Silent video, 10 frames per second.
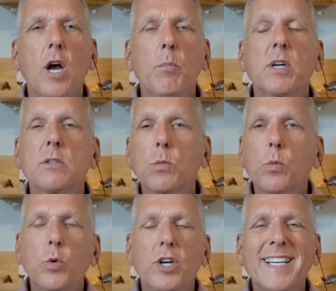But
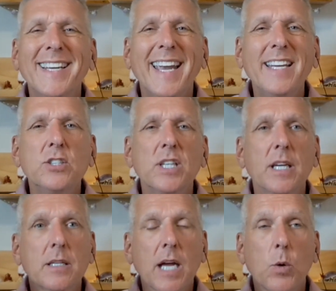we're engaging
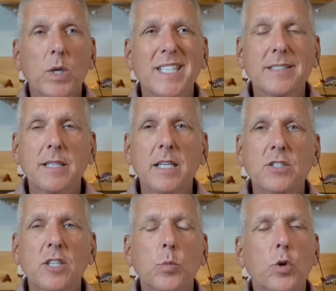in our
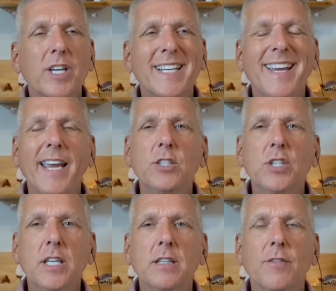intention, we're
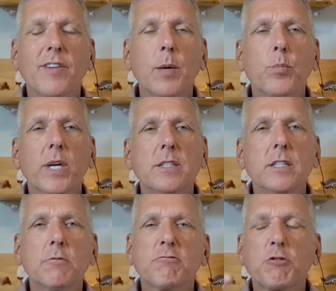engaging in the
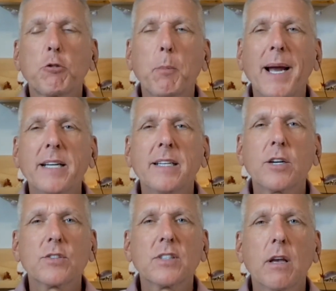vibration, we're reminding
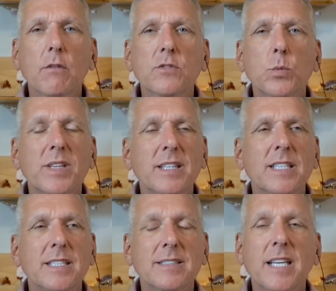ourselves with
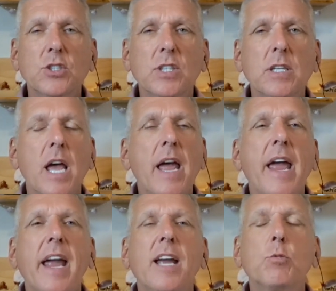the intention,
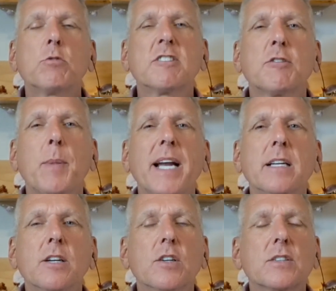and we're
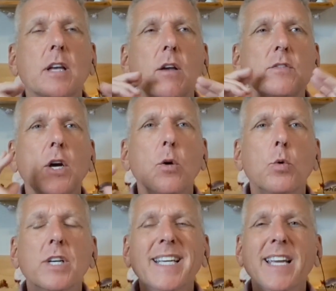reminding ourselves
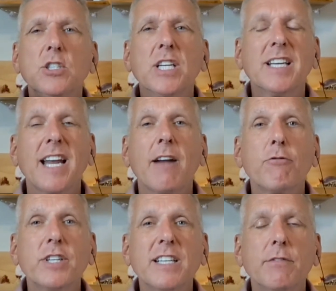we're engaging in
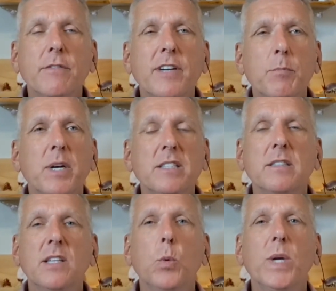every different
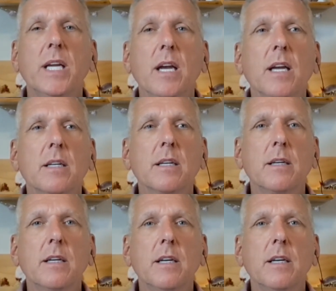vibration that we can.